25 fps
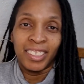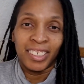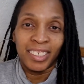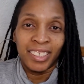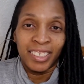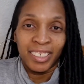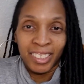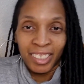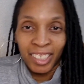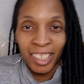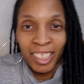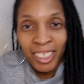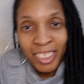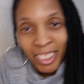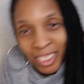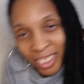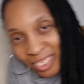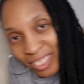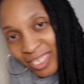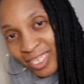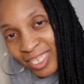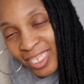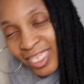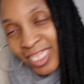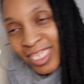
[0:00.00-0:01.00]
So
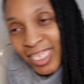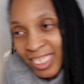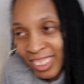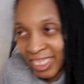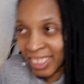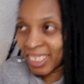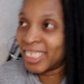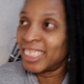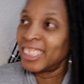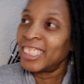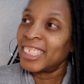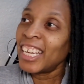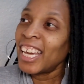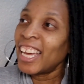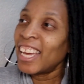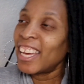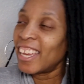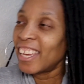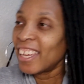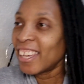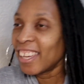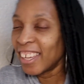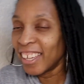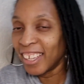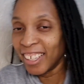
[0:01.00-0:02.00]

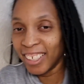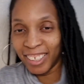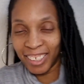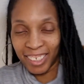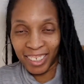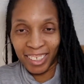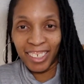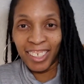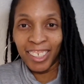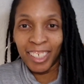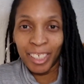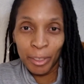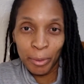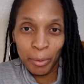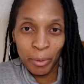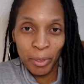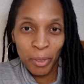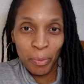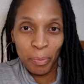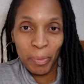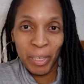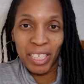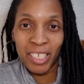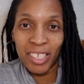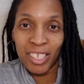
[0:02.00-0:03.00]
today I was
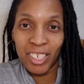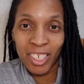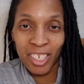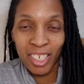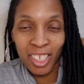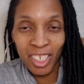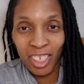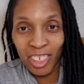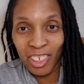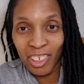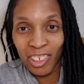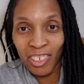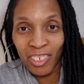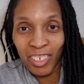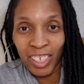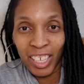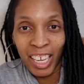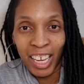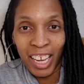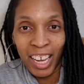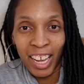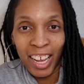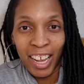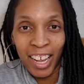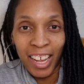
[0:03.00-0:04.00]
meant to
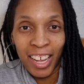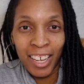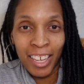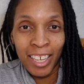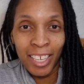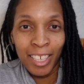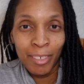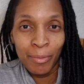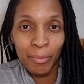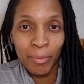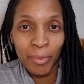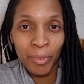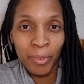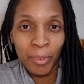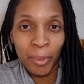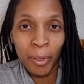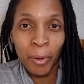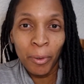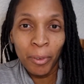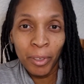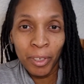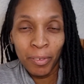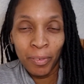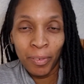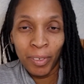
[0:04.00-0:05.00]

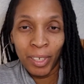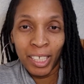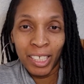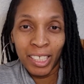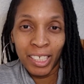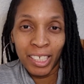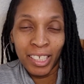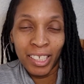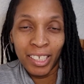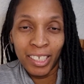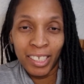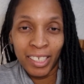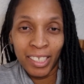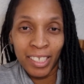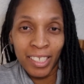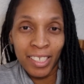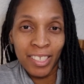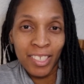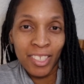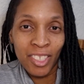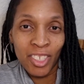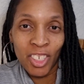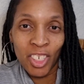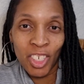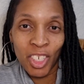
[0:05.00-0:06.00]
call the flyer
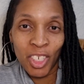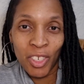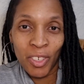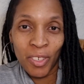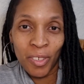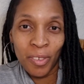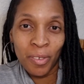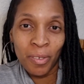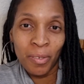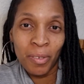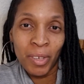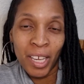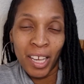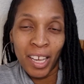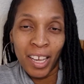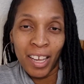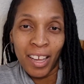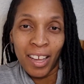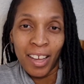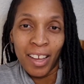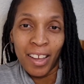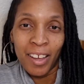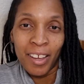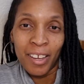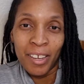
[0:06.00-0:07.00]
guys to
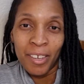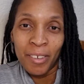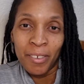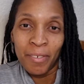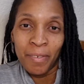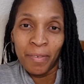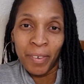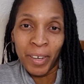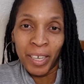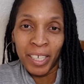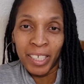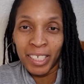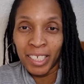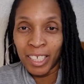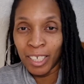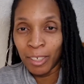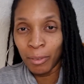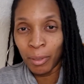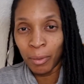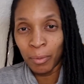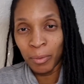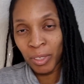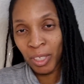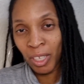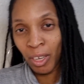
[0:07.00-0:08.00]
find out what
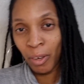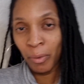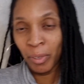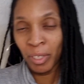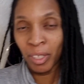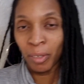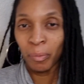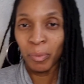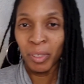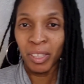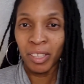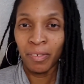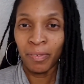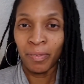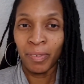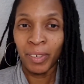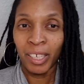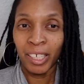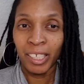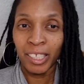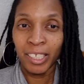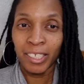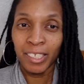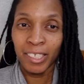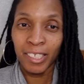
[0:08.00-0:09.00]
was going on with the
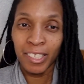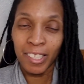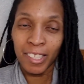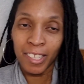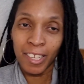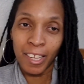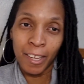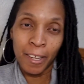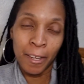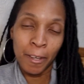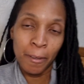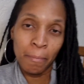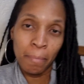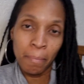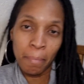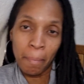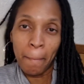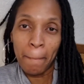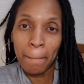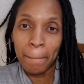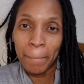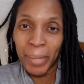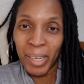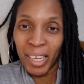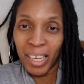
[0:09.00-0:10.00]
flyers,
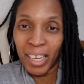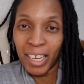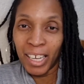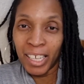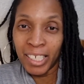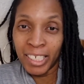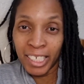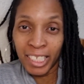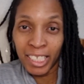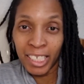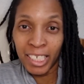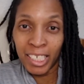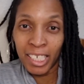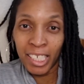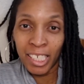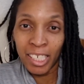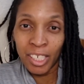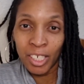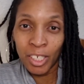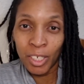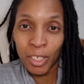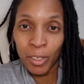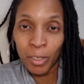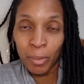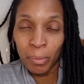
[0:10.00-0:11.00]
but I didn't need
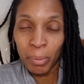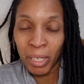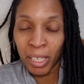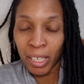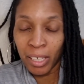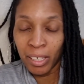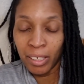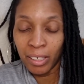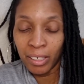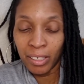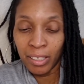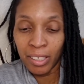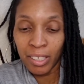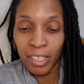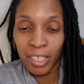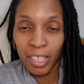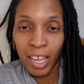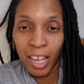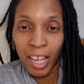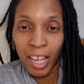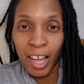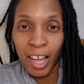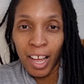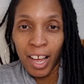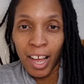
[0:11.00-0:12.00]
to because
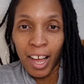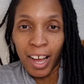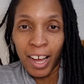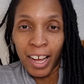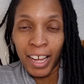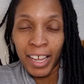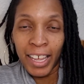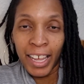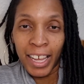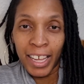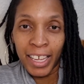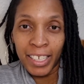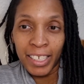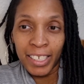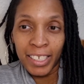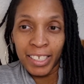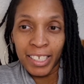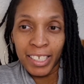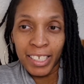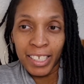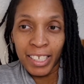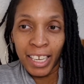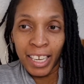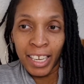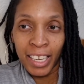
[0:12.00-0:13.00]
I had
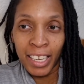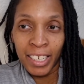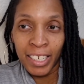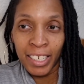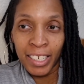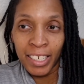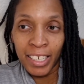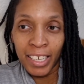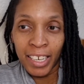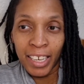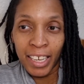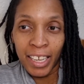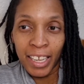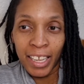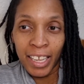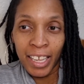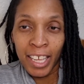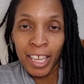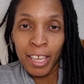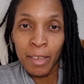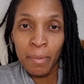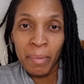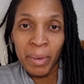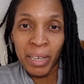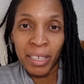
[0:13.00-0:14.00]
an
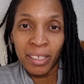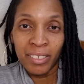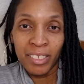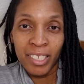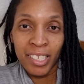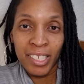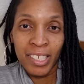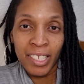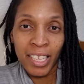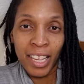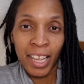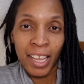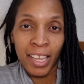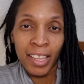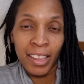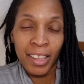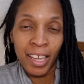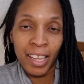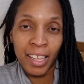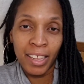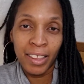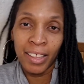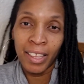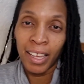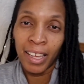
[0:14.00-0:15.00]
email to say
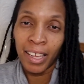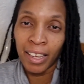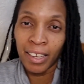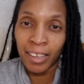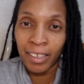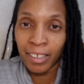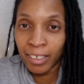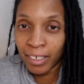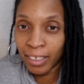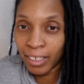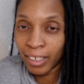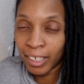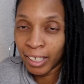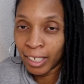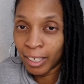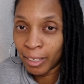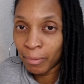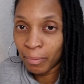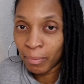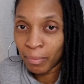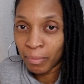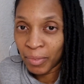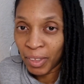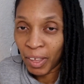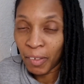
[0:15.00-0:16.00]
that
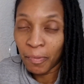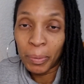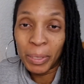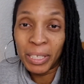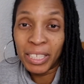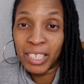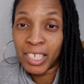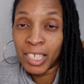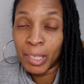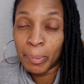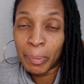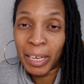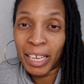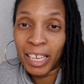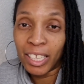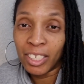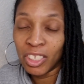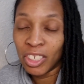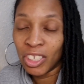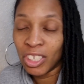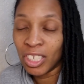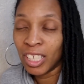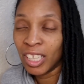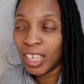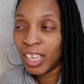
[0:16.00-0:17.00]
they've been
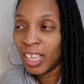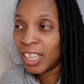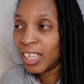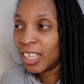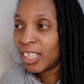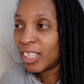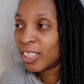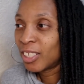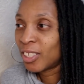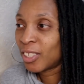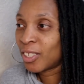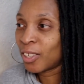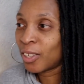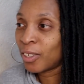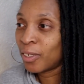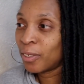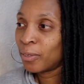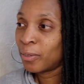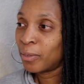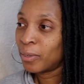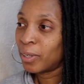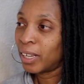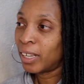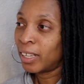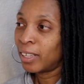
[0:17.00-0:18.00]
dispatched.
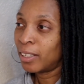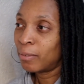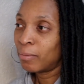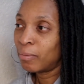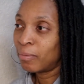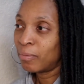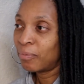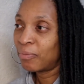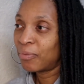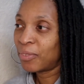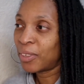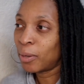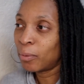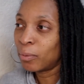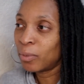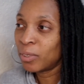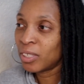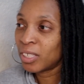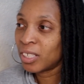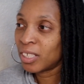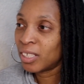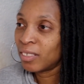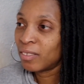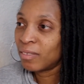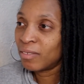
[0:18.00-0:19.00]
So there was
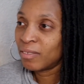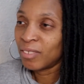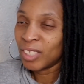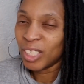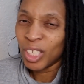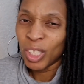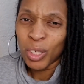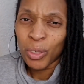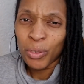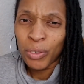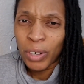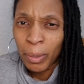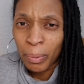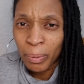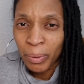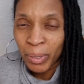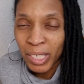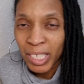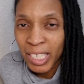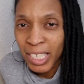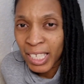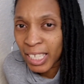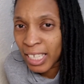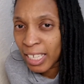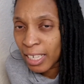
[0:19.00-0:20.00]
a
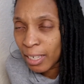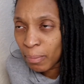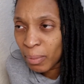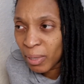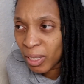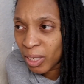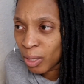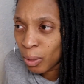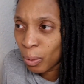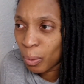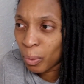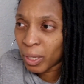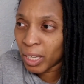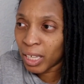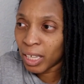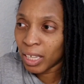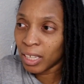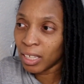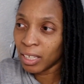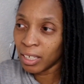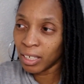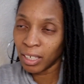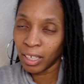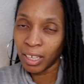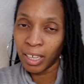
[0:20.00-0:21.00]
discrepancy
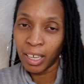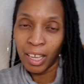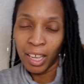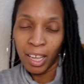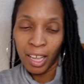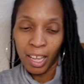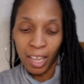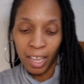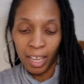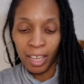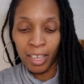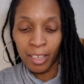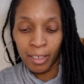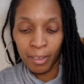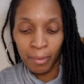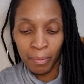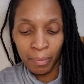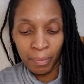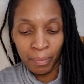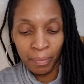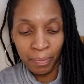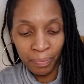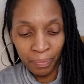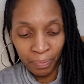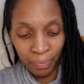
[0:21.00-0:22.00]
between
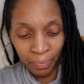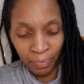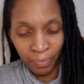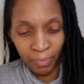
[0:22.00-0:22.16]
the